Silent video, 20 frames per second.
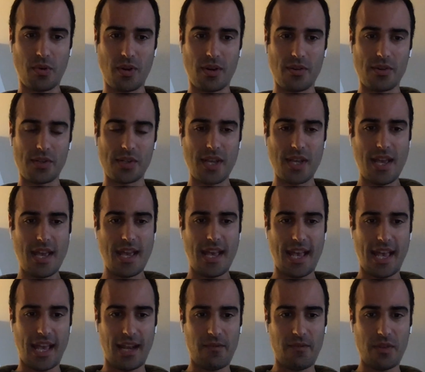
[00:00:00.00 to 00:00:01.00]
workers.
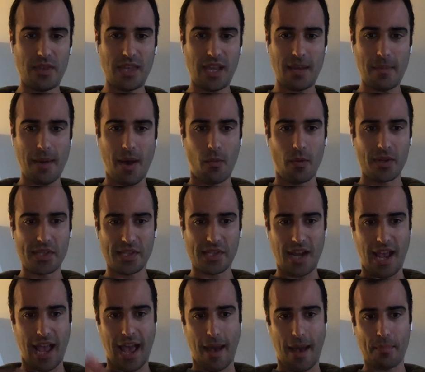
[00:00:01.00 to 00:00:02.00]
And if you think about what's
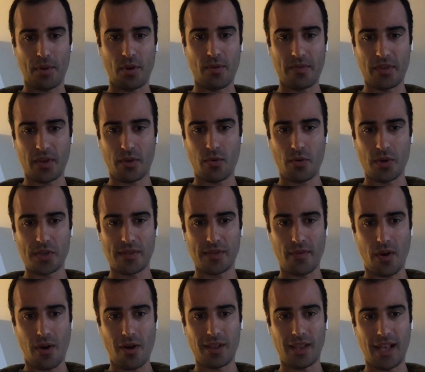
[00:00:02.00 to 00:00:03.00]
going to happen over the course
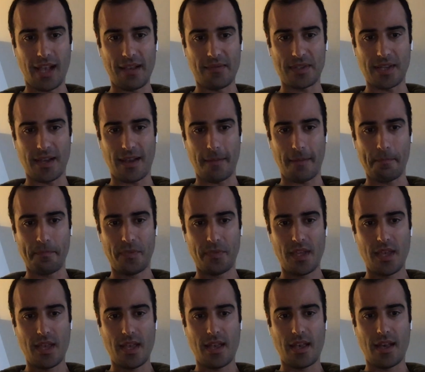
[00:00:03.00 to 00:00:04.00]
of our lifetime,
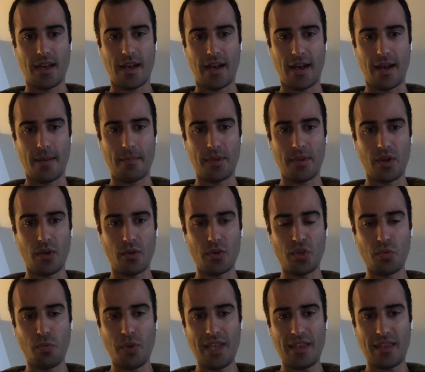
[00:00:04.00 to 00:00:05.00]

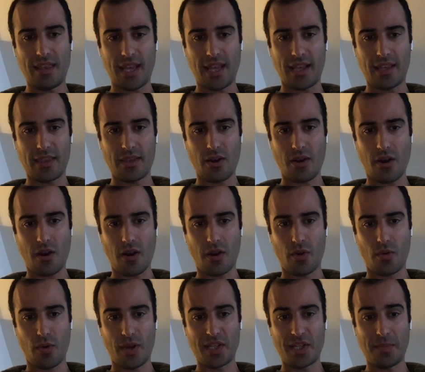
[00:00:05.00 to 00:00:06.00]
do we think there are
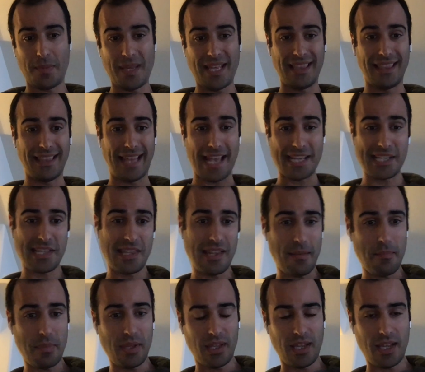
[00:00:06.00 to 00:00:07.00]
going to be less than
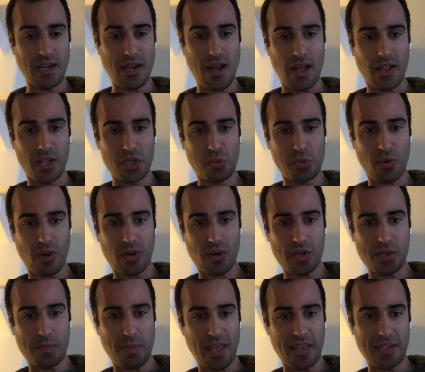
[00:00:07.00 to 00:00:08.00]
1 billion knowledge
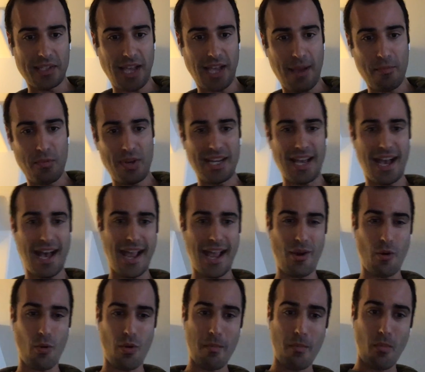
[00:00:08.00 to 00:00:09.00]
workers by the time we die,
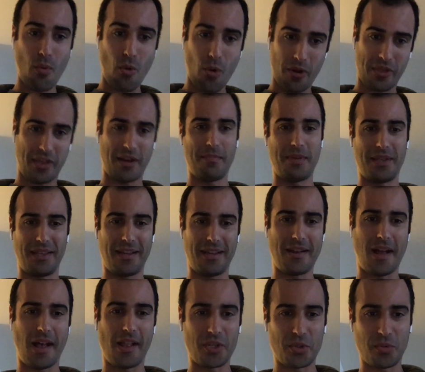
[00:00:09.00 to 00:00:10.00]
or more than 1 billion
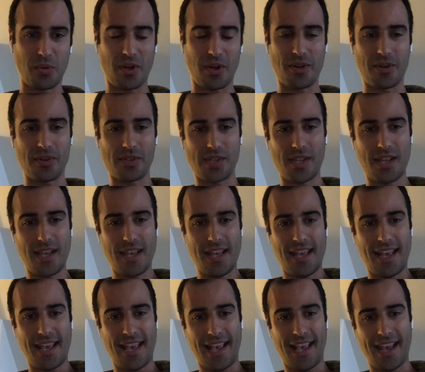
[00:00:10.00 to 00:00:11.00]
knowledge workers?
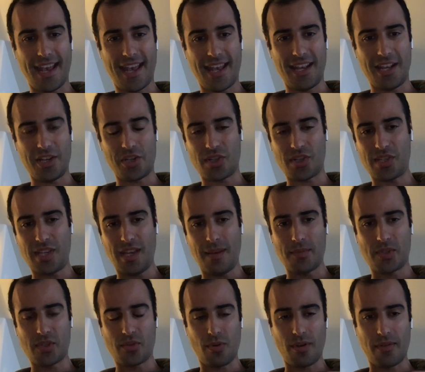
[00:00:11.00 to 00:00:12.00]
And it just
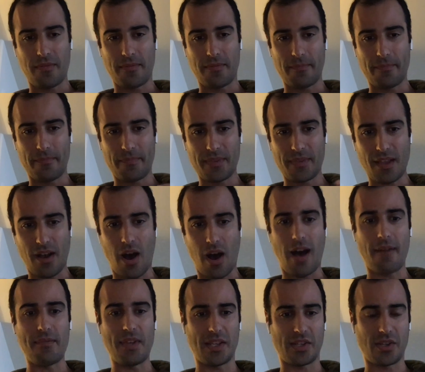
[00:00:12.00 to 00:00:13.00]
seems sort of
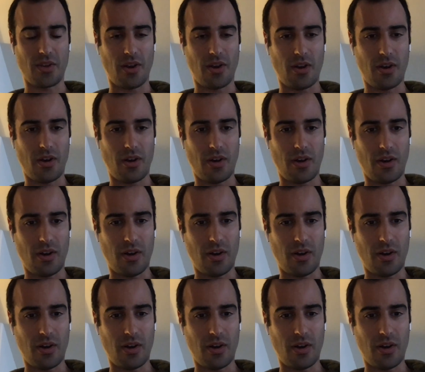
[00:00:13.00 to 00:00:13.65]
obvious. I'll